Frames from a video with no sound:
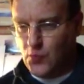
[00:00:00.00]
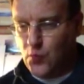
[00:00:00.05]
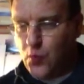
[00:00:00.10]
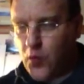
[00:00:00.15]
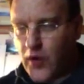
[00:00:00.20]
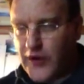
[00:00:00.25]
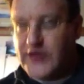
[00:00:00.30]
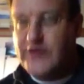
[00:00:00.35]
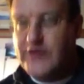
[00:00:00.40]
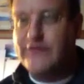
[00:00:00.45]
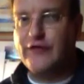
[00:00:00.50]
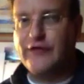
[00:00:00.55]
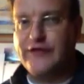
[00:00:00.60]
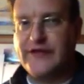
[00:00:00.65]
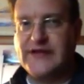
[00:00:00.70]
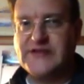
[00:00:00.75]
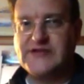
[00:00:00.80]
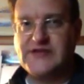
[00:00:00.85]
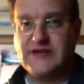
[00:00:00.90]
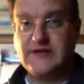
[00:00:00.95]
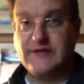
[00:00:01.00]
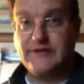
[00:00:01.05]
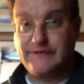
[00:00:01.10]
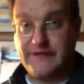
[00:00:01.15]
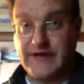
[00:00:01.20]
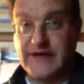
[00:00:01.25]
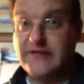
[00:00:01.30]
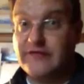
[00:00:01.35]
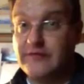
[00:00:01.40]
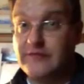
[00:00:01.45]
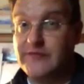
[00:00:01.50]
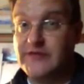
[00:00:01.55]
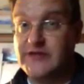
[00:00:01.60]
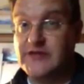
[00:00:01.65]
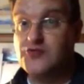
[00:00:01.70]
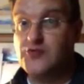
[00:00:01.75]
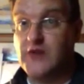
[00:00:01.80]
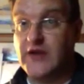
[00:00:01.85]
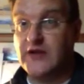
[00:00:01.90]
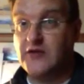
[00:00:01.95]
wonderful things that you can find from
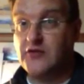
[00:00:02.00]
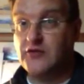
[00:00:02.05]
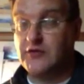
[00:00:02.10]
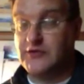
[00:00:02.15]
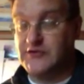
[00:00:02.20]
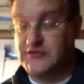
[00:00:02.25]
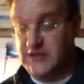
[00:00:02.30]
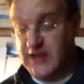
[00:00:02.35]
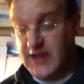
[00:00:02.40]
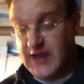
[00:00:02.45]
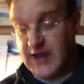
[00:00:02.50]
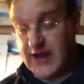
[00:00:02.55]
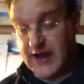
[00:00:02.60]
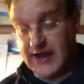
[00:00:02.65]
these records.